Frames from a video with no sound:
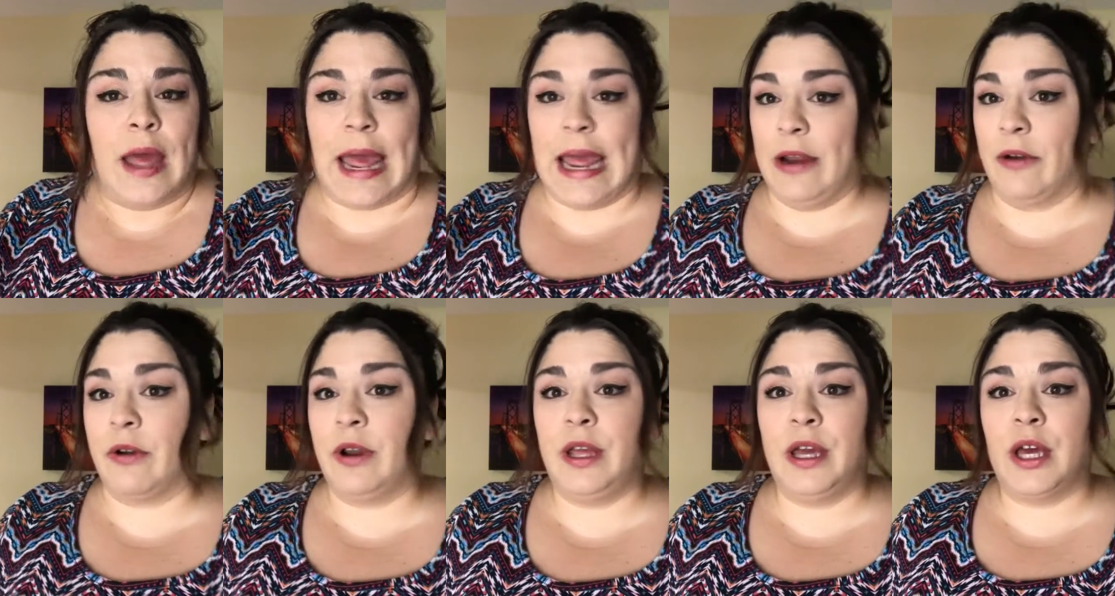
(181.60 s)

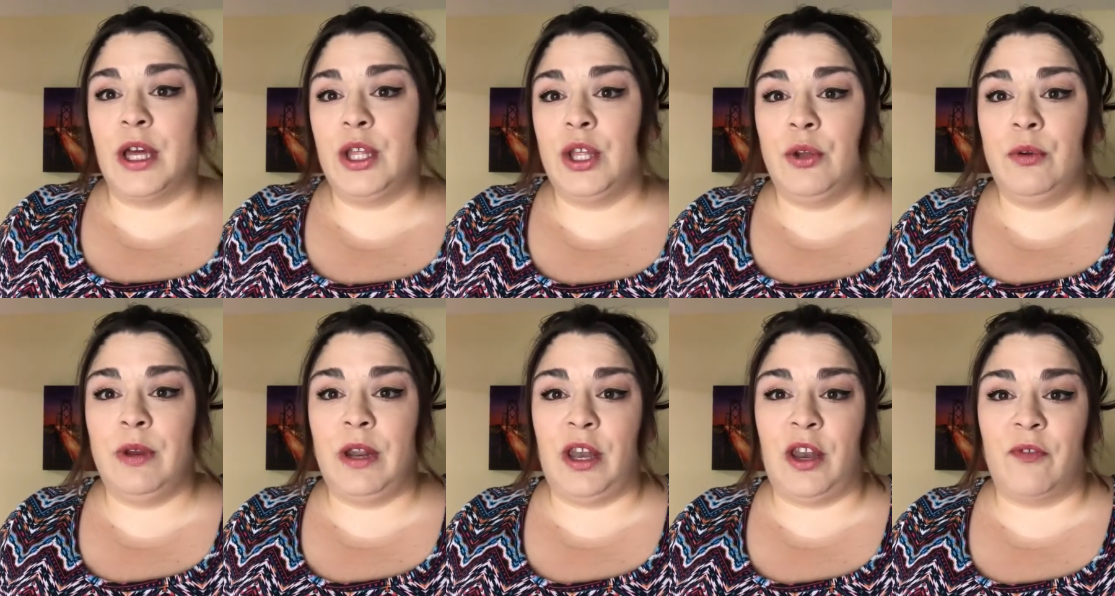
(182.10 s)
area
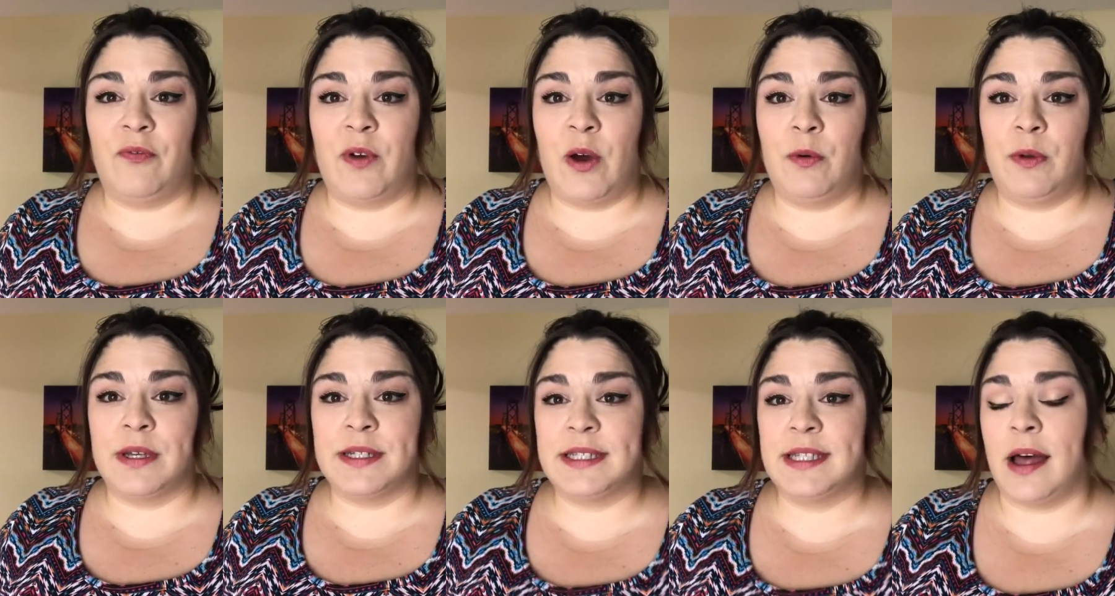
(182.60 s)
you need to
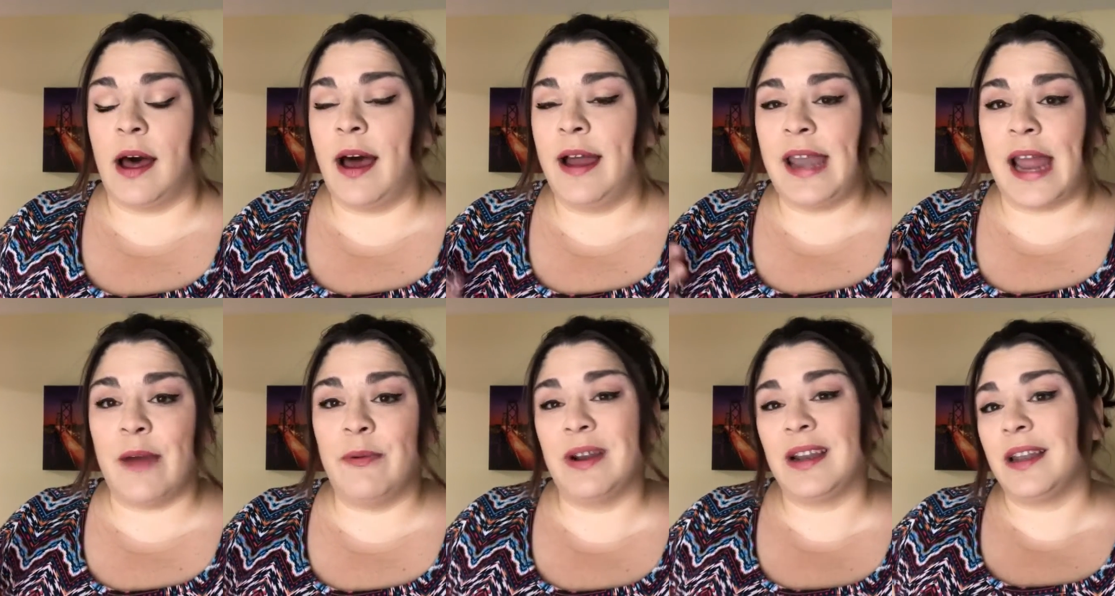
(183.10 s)
focus
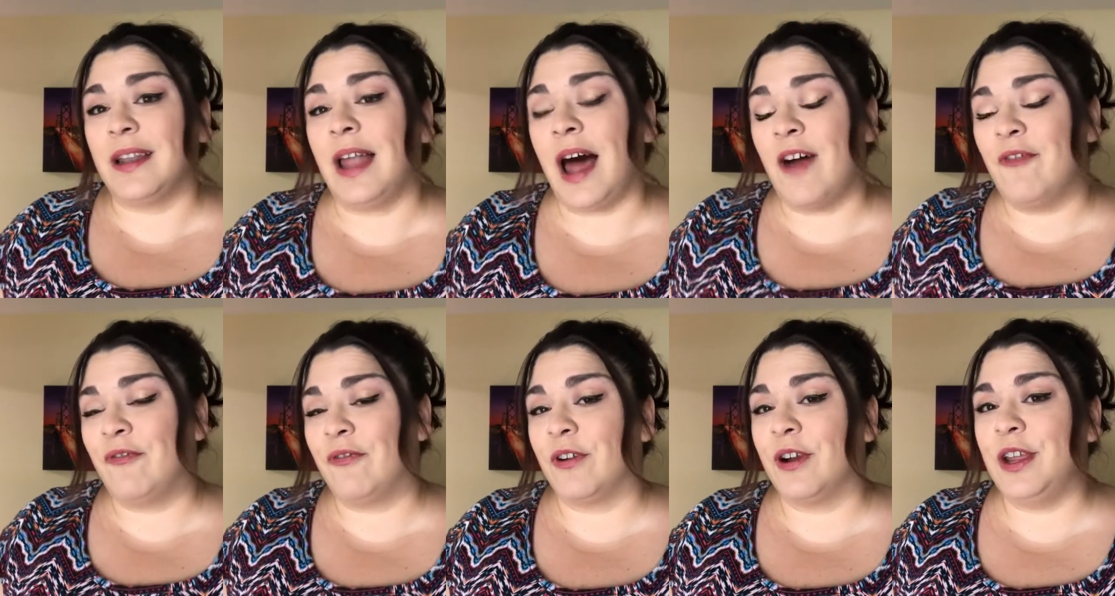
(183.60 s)
on. I would
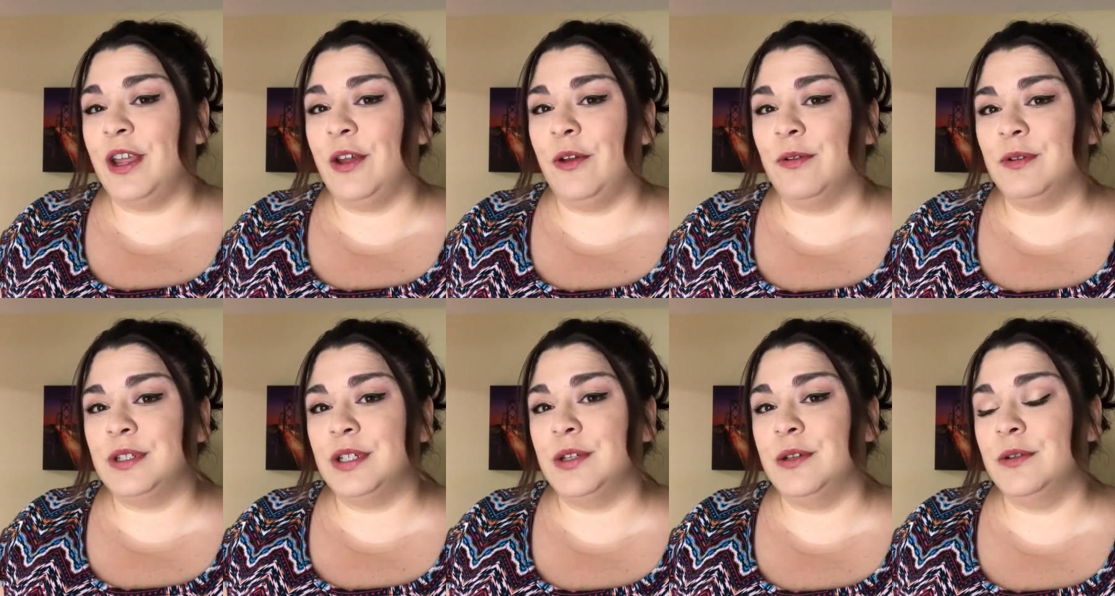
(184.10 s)
love for
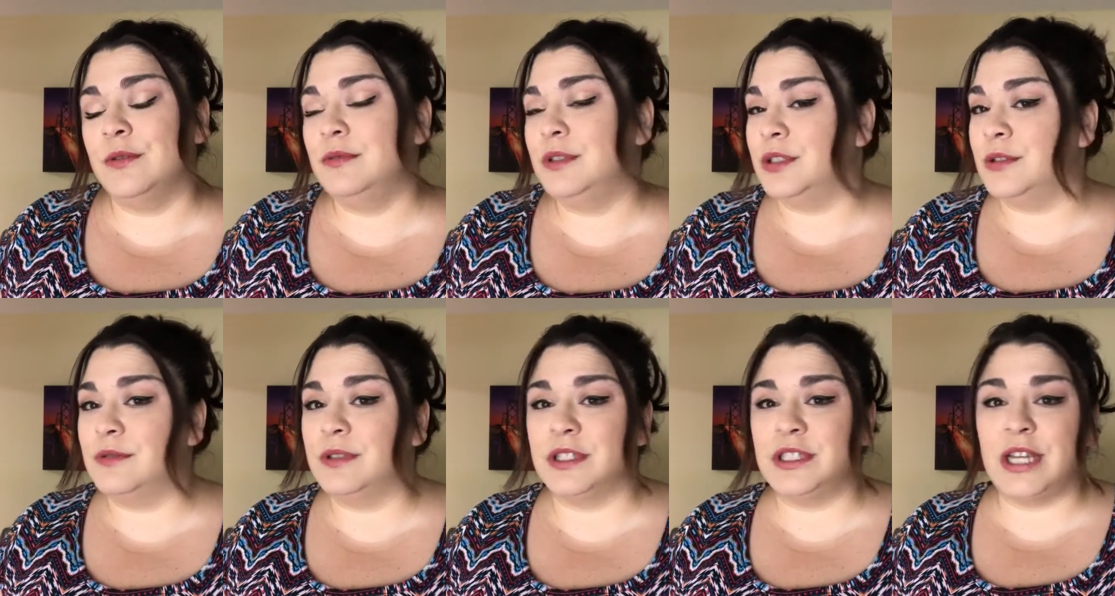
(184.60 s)
you to
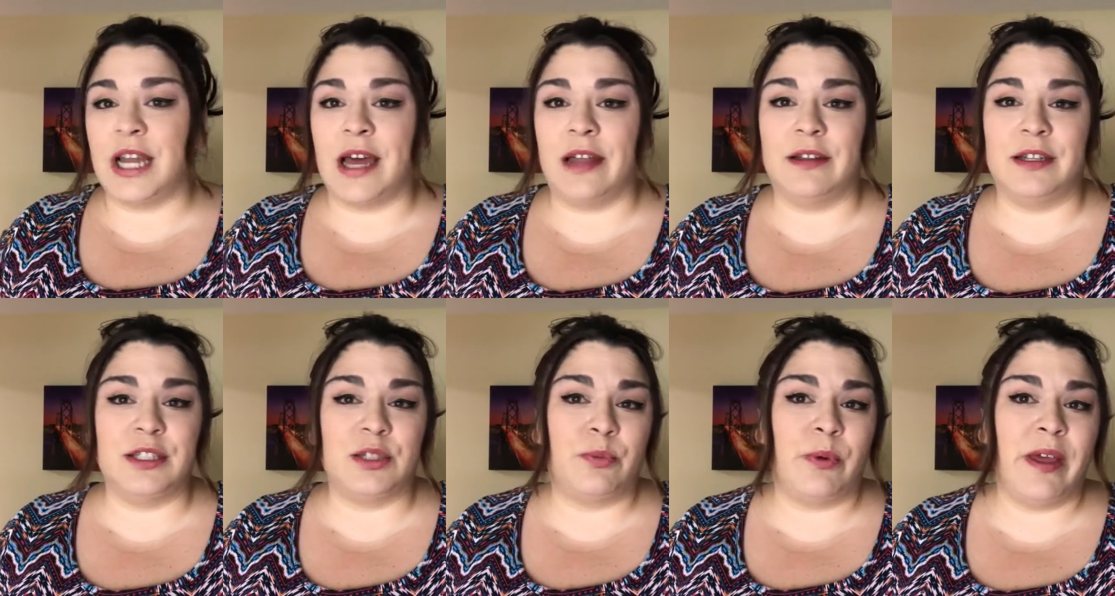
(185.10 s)
do the
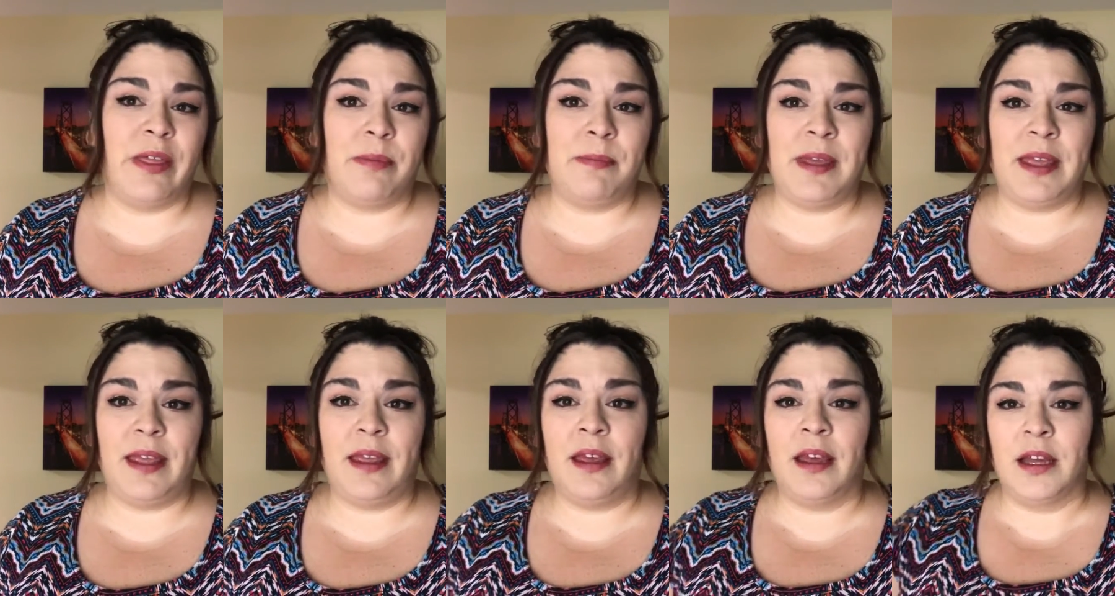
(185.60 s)
challenge with
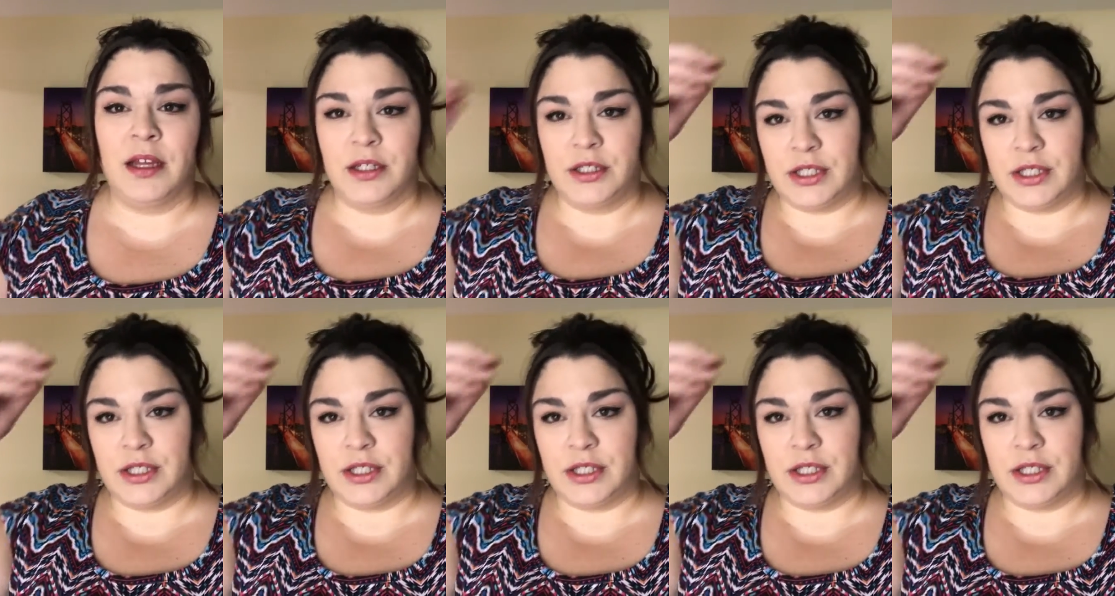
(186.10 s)
me.